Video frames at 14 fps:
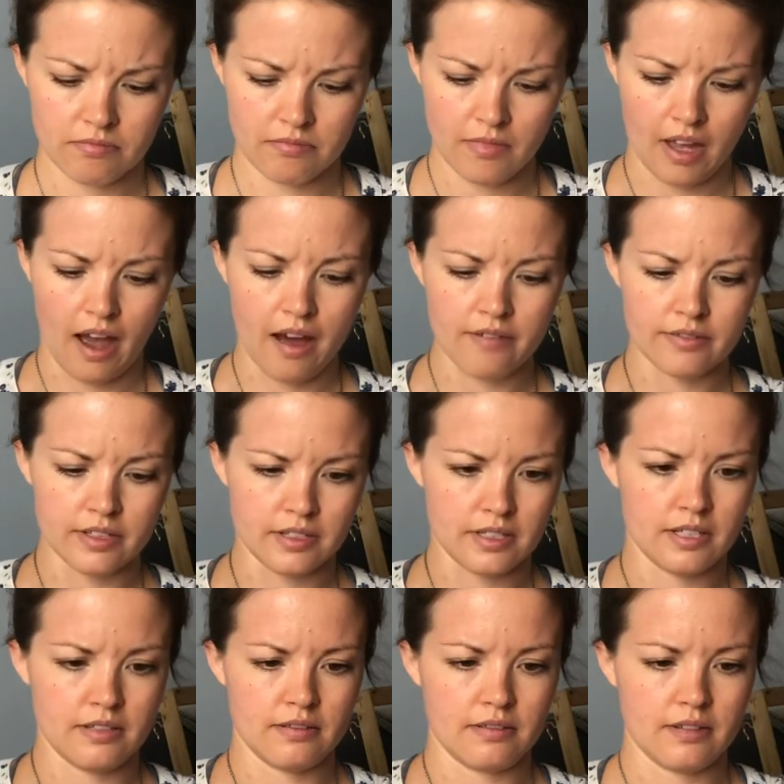haven't
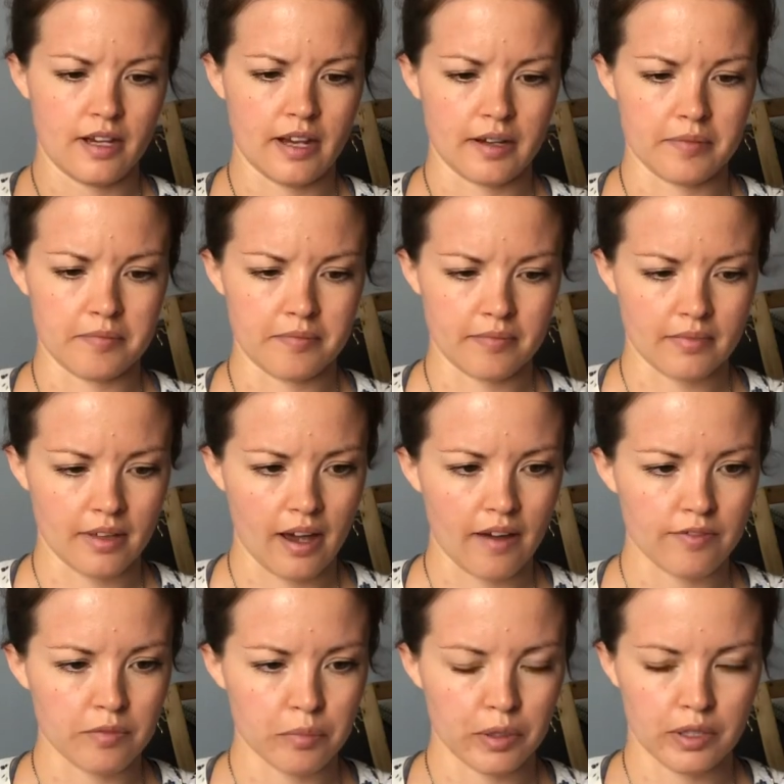
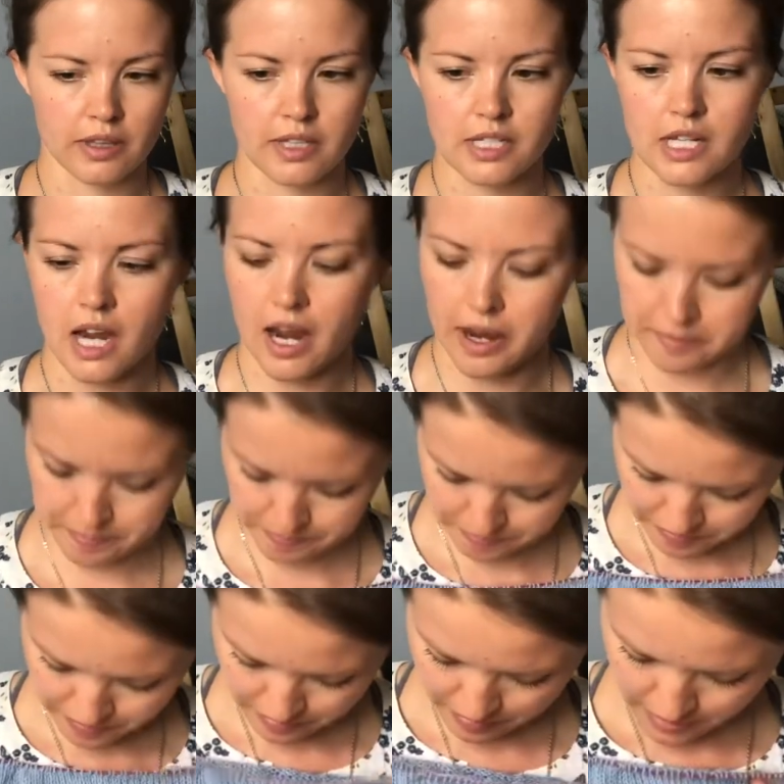put in the time,
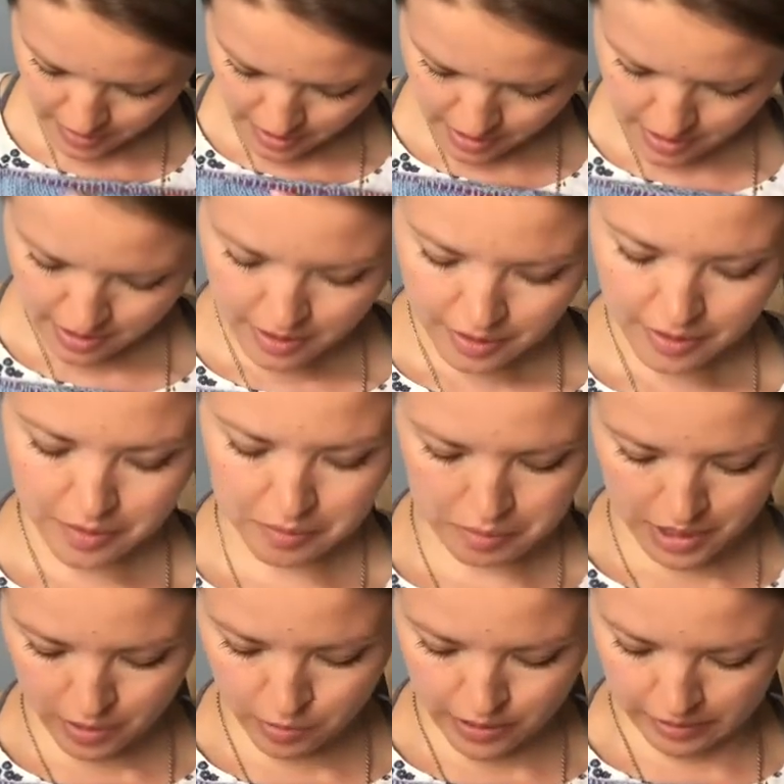but
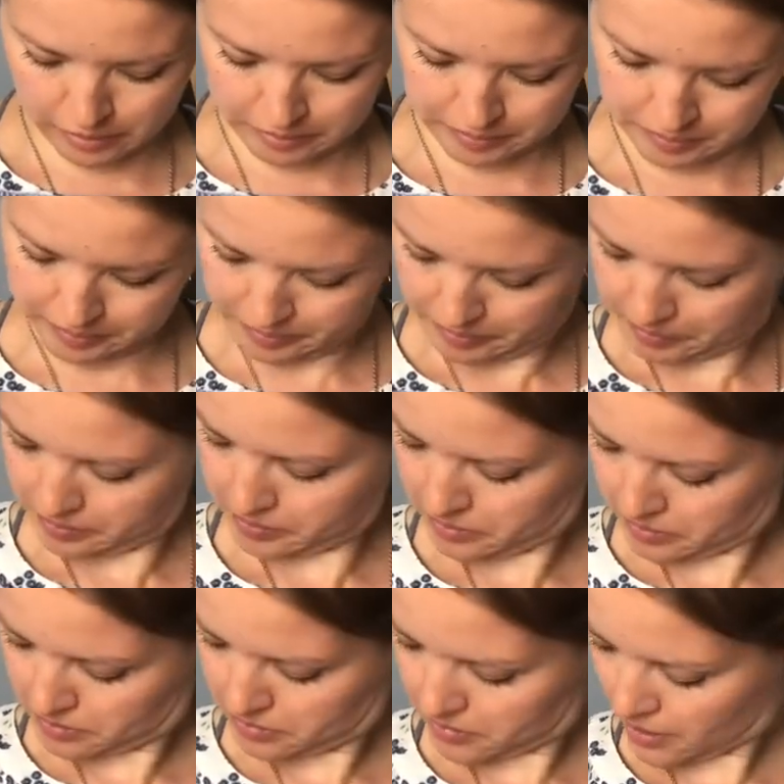I will
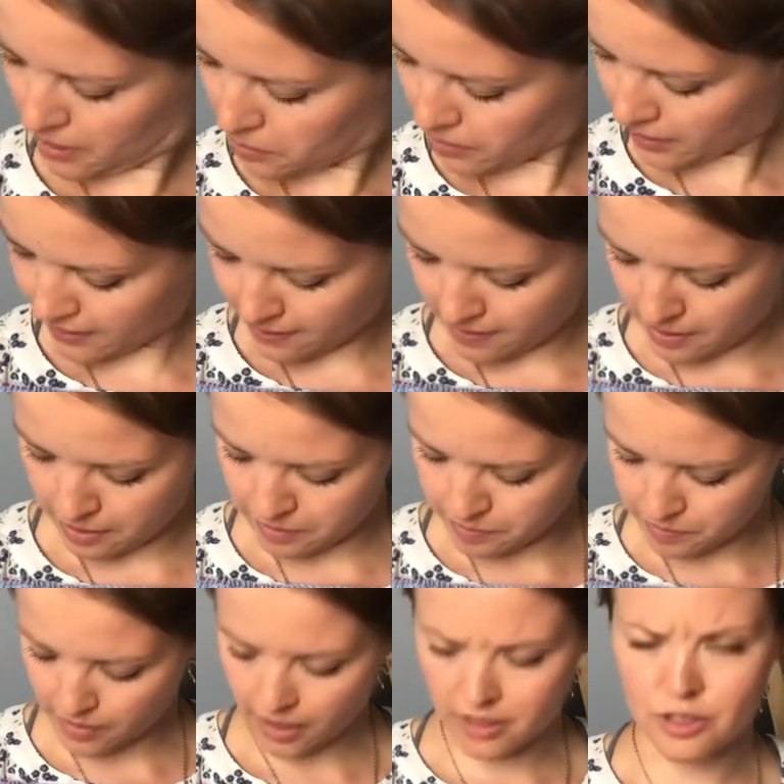get there.
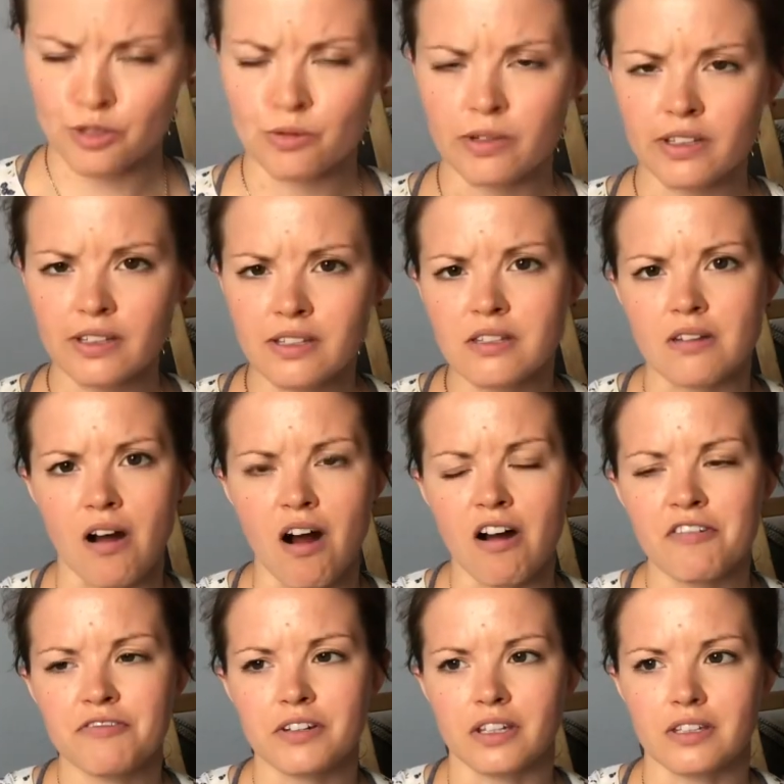And it's really
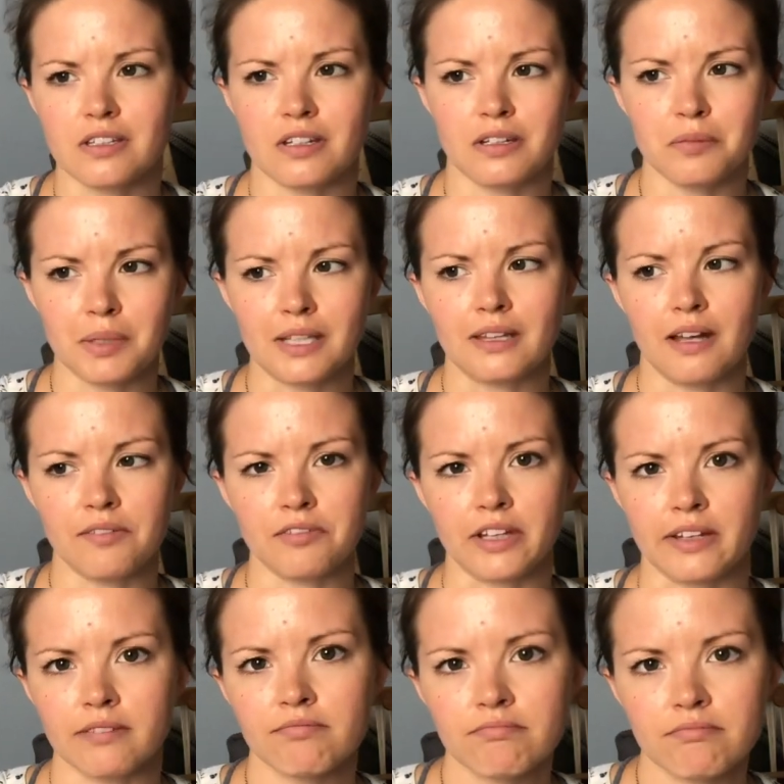soft. It's gonna be
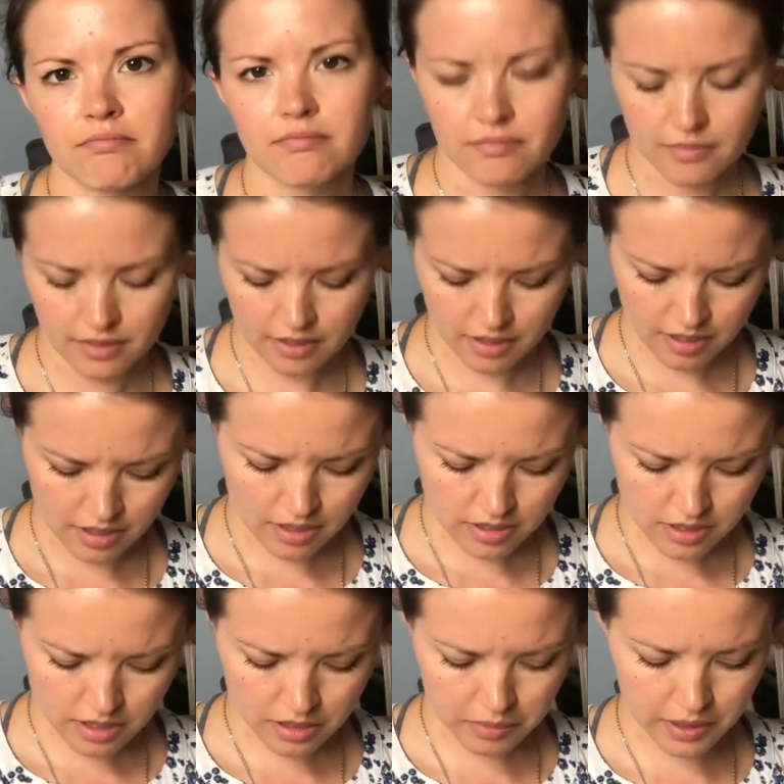lovely. It's
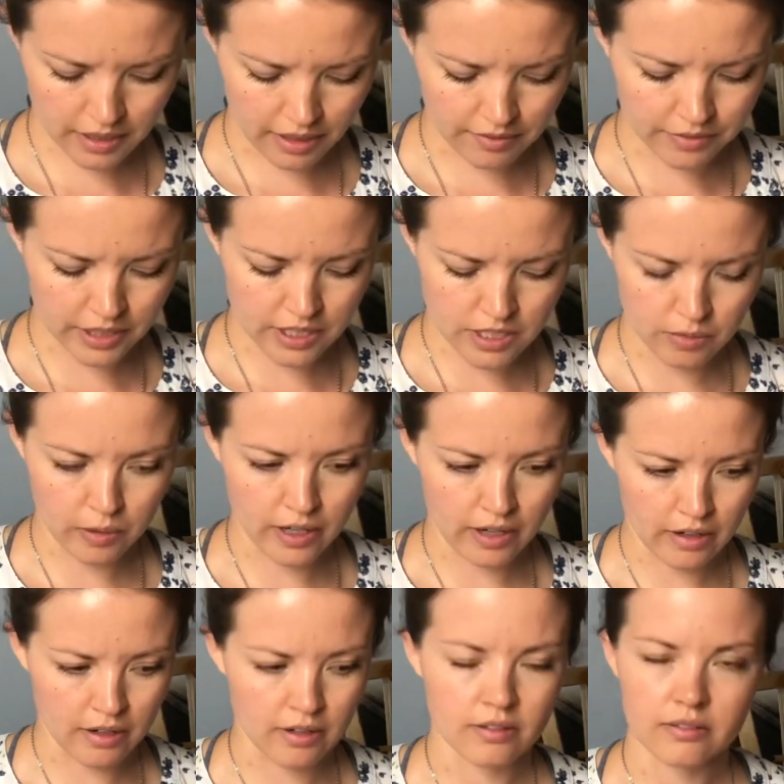gonna be lovely to
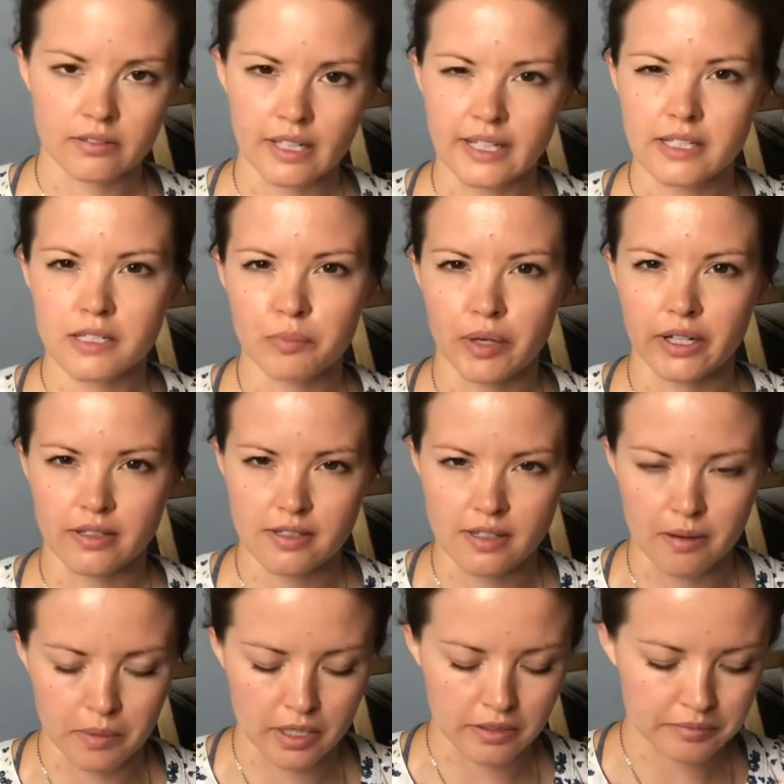wear like spring,
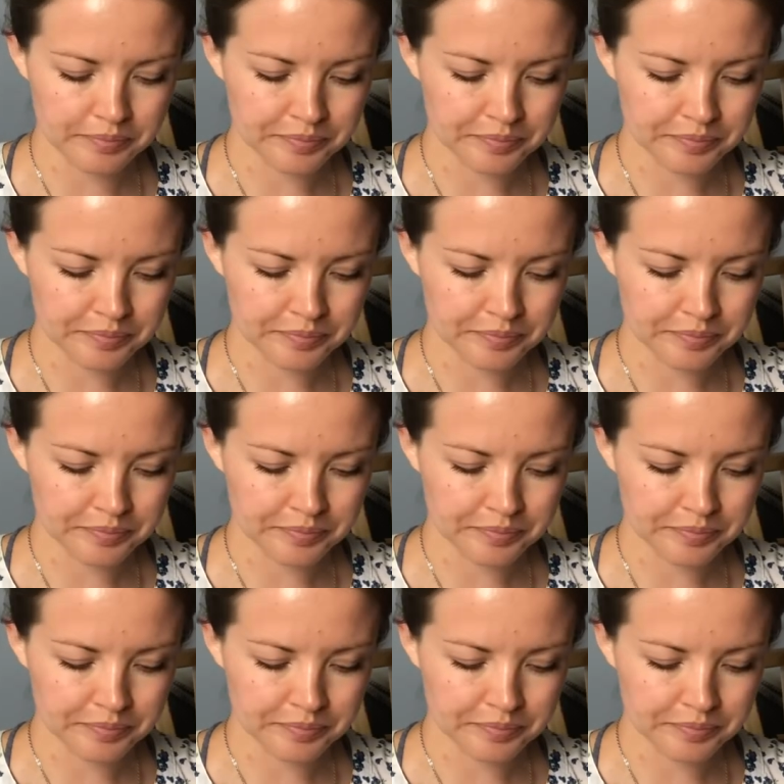summer.